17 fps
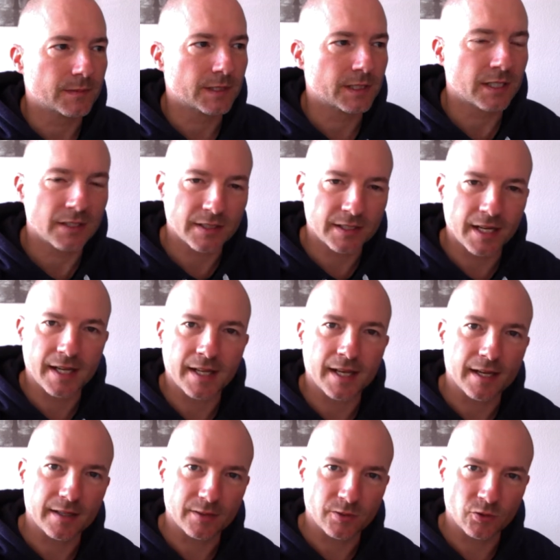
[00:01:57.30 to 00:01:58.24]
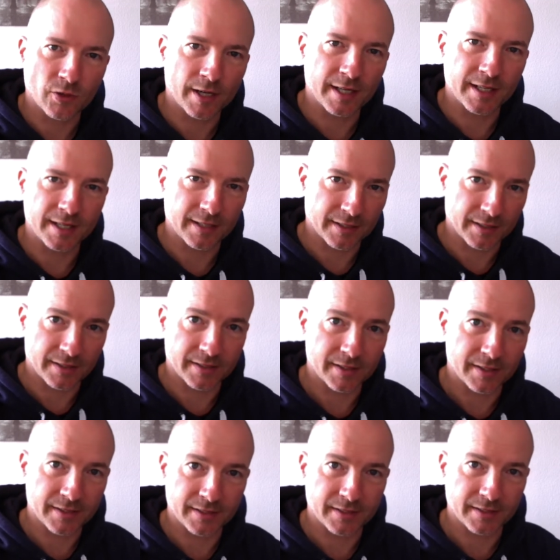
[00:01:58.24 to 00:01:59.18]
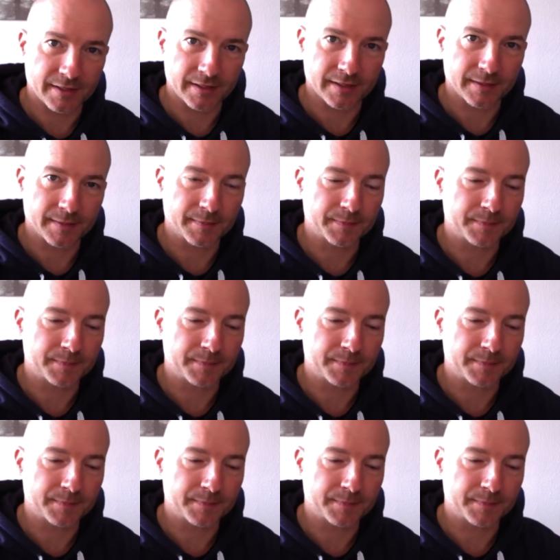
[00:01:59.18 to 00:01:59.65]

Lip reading: can get that training in consistently.